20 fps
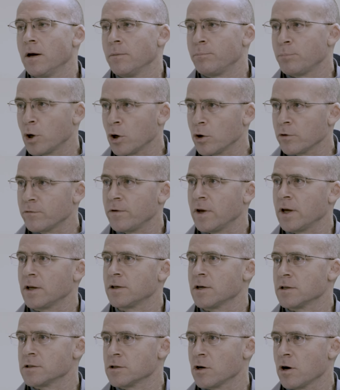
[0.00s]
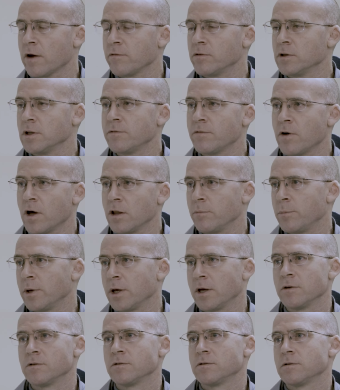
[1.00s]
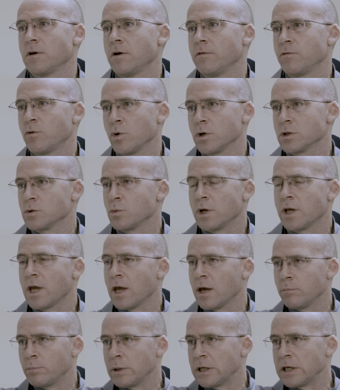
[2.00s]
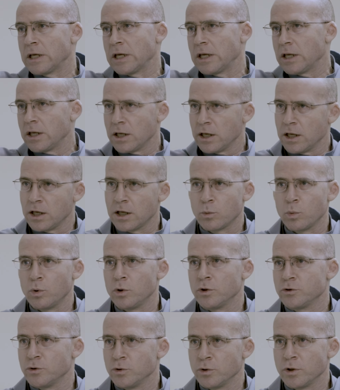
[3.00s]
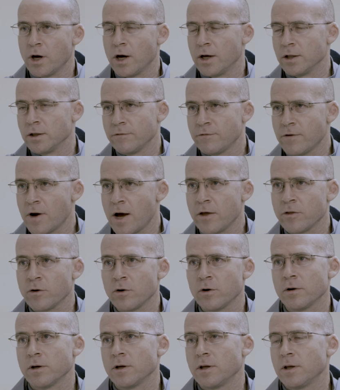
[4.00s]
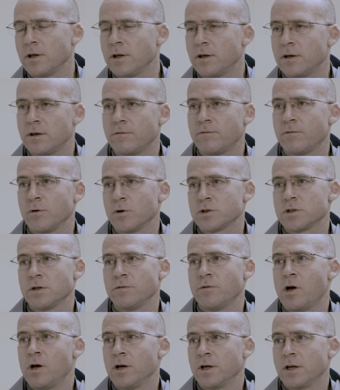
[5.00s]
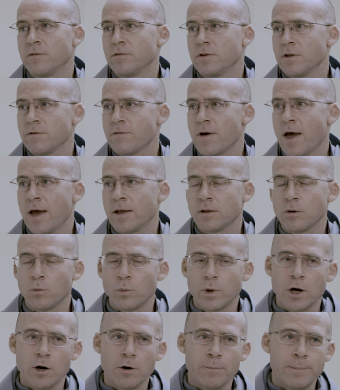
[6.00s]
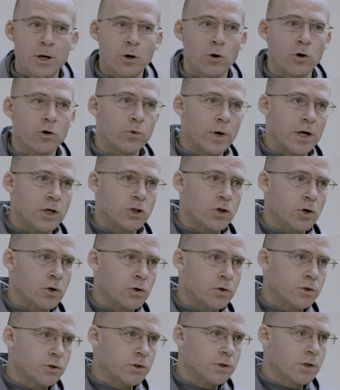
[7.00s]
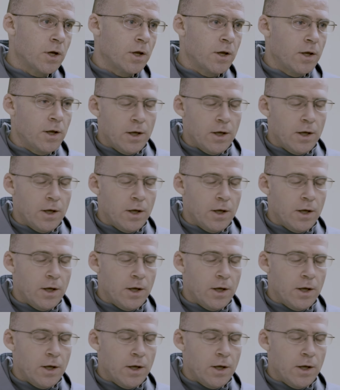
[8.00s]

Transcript: uh, perfect as our heavenly Father, because of course we can't be equal to God the Father, first of all, given the fact that we are mere creatures,